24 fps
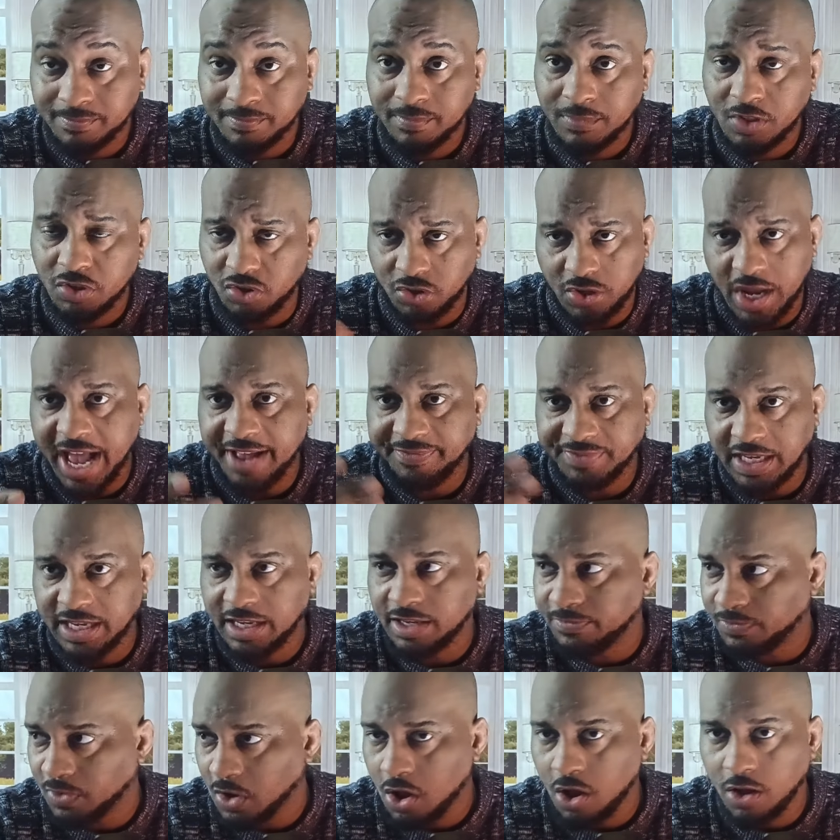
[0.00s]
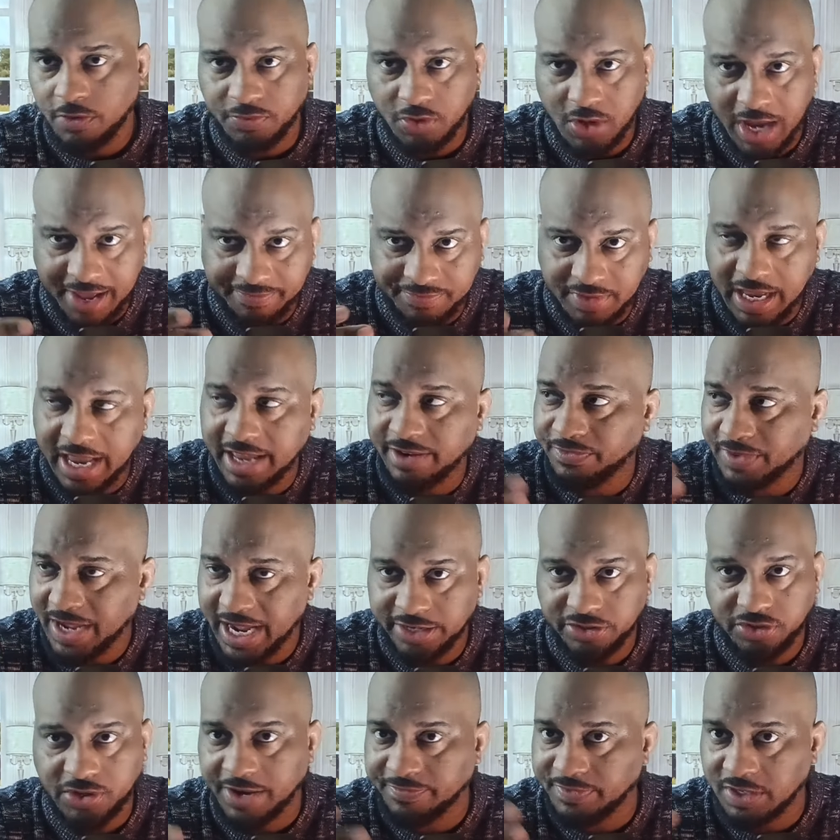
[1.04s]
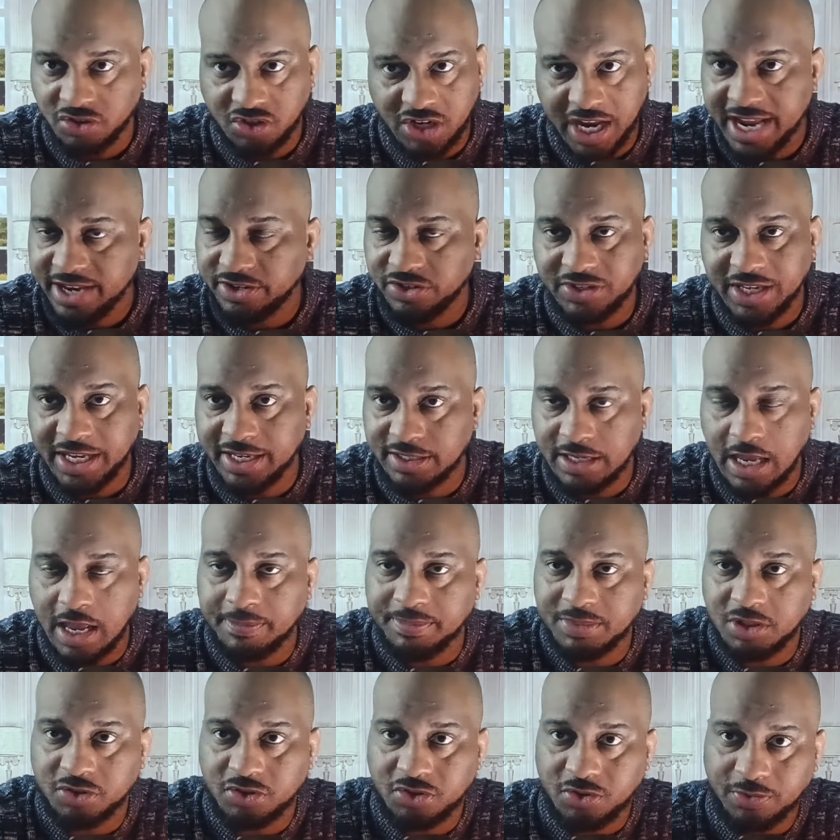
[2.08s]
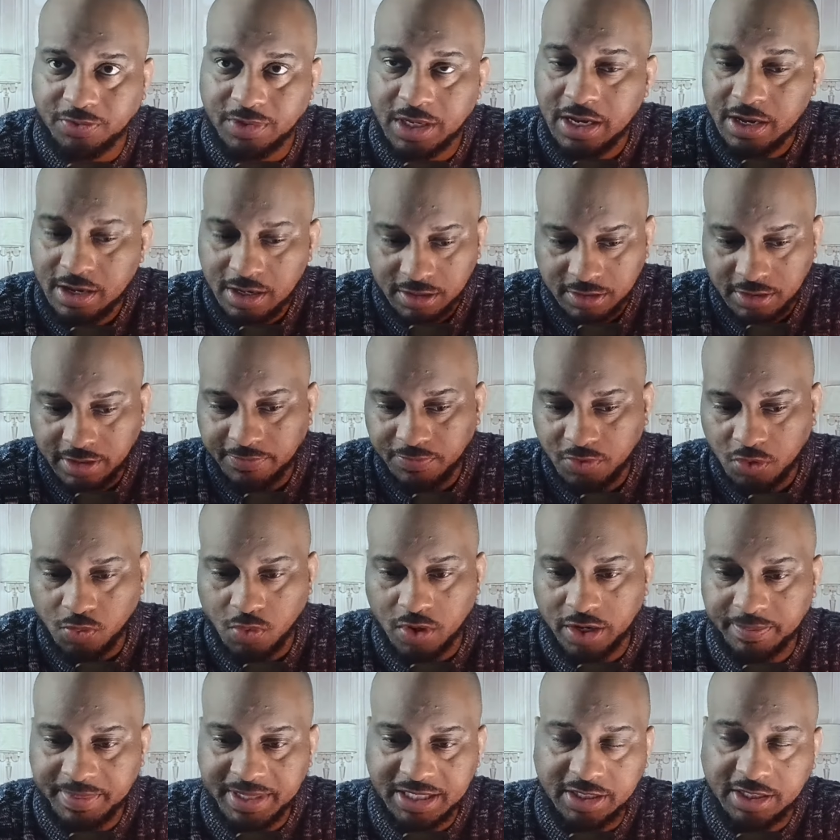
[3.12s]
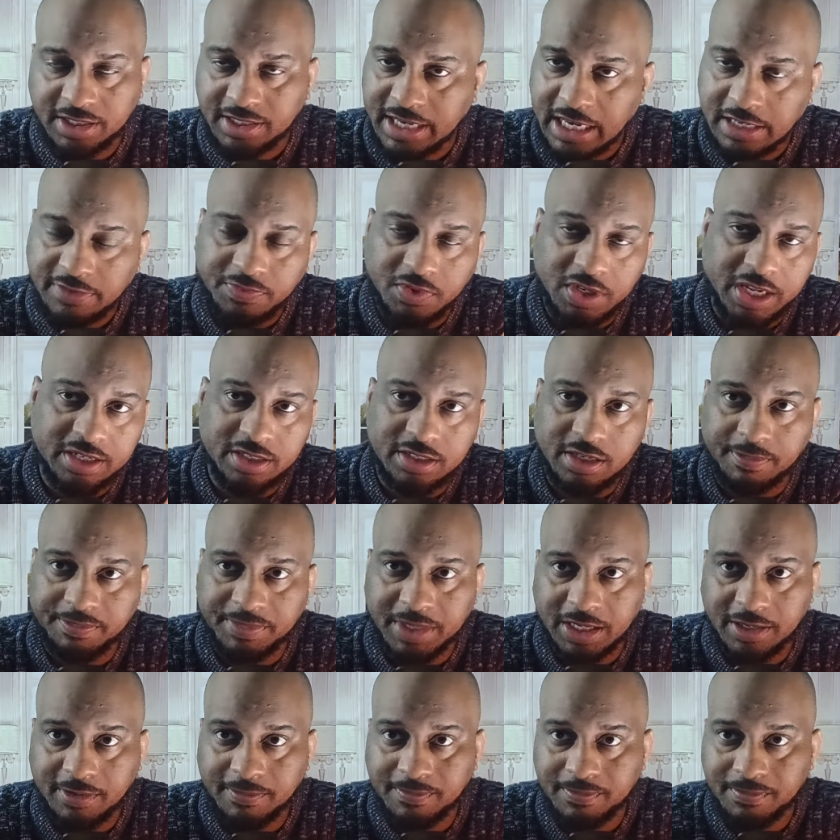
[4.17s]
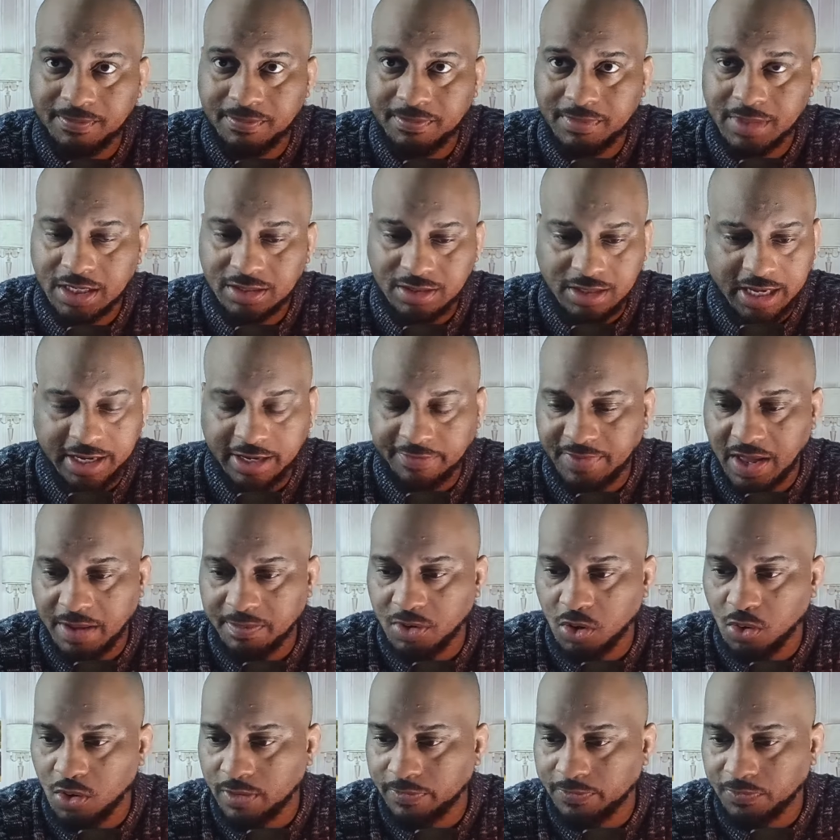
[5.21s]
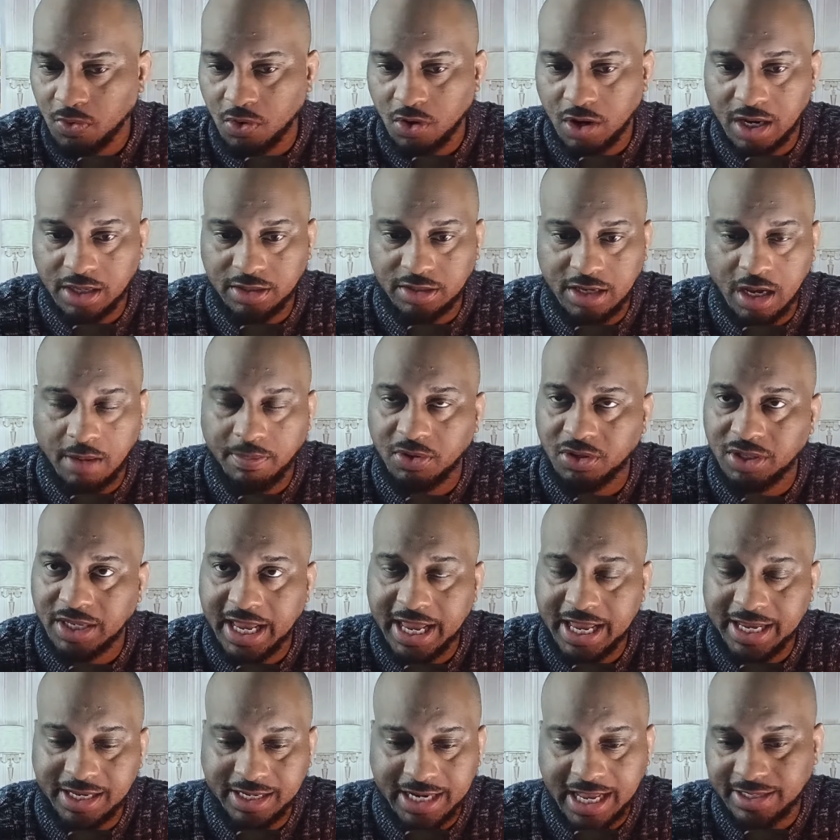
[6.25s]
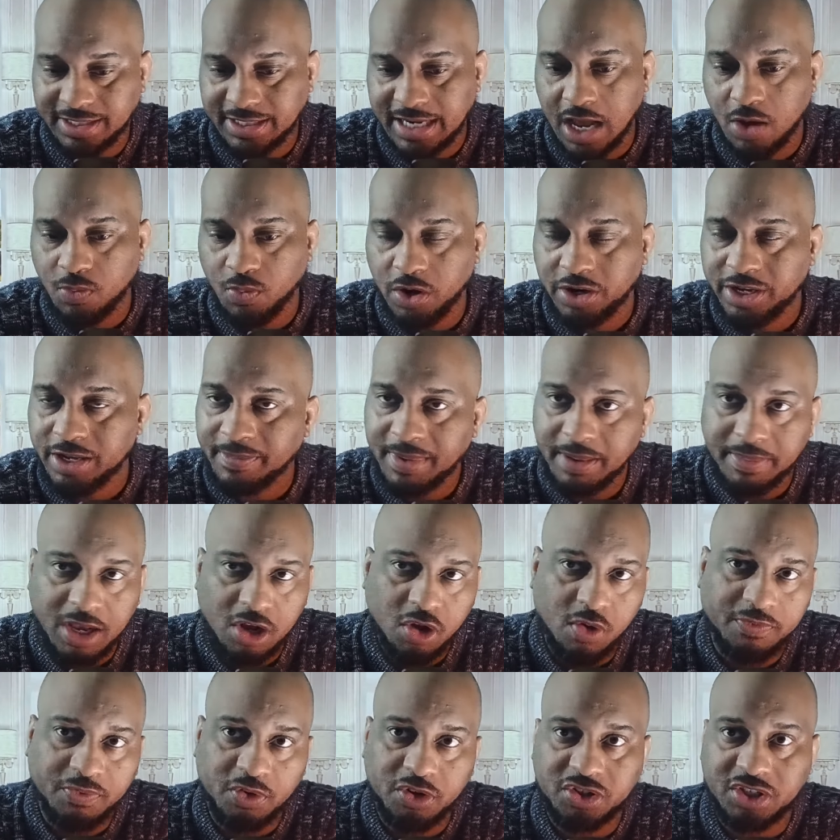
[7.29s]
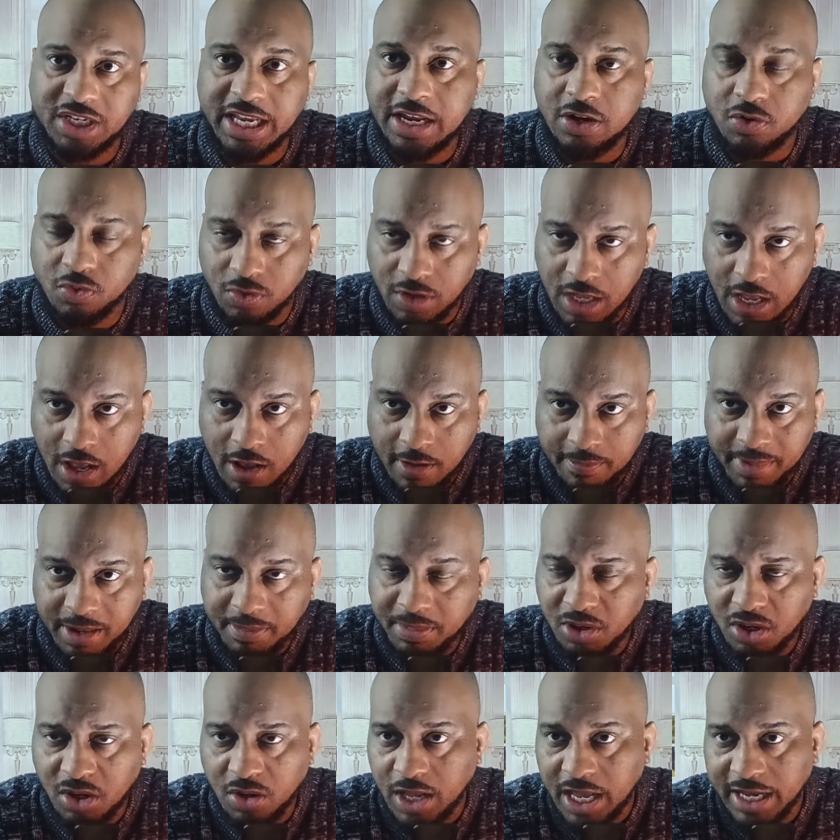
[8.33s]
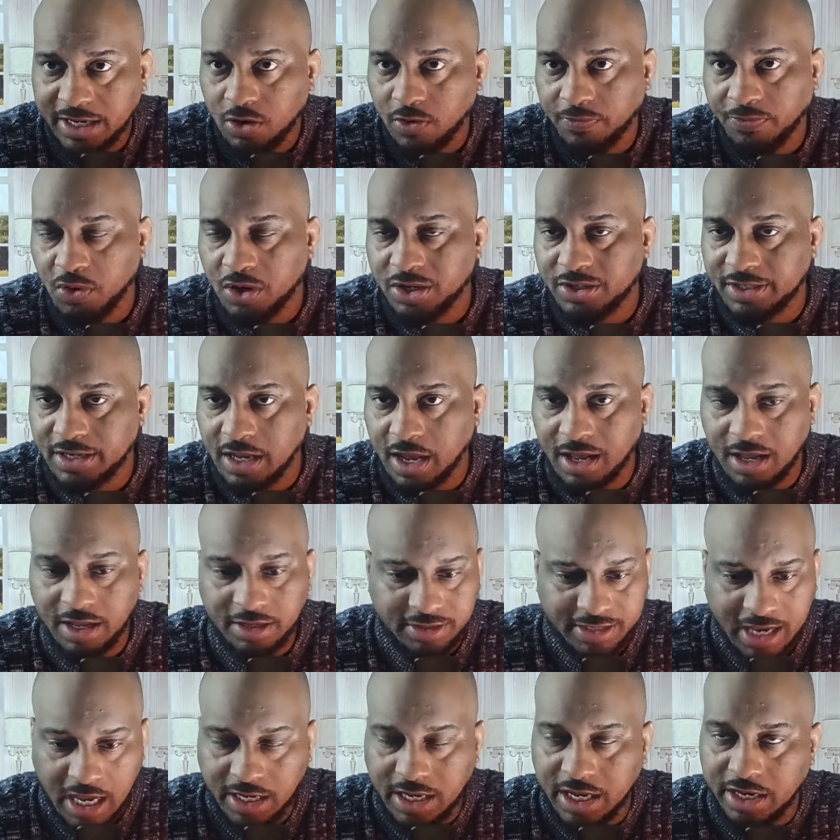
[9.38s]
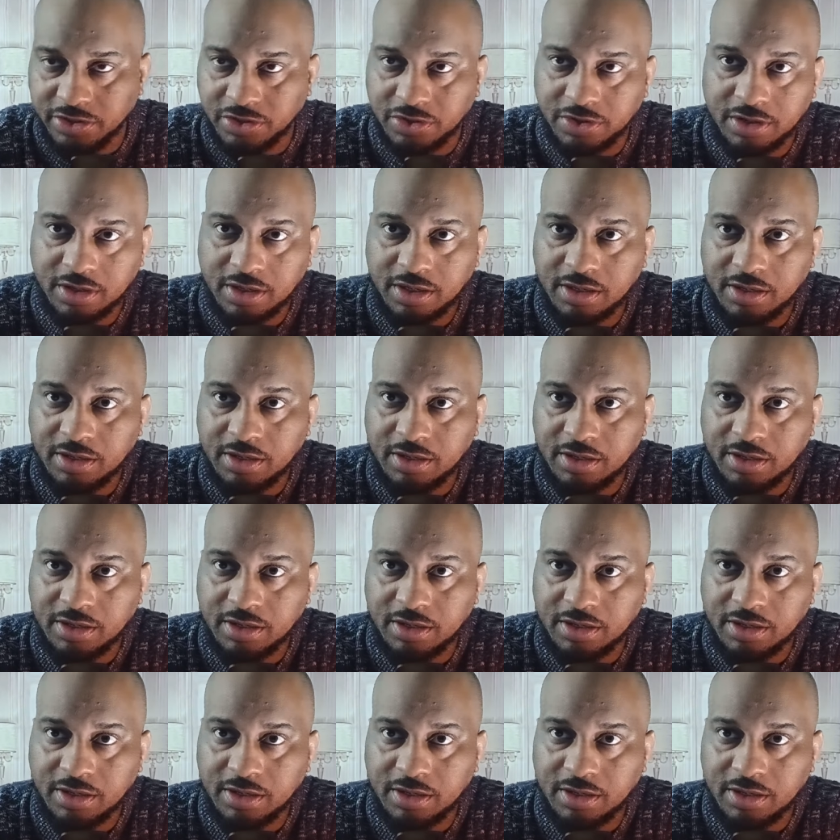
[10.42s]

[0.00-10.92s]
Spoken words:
So you have to evolve. You have to advance. You have to change things up to if you want to be successful at something. It's like if I'm going for a double leg and that's not working, maybe I go for a single. Maybe I go for a duck under.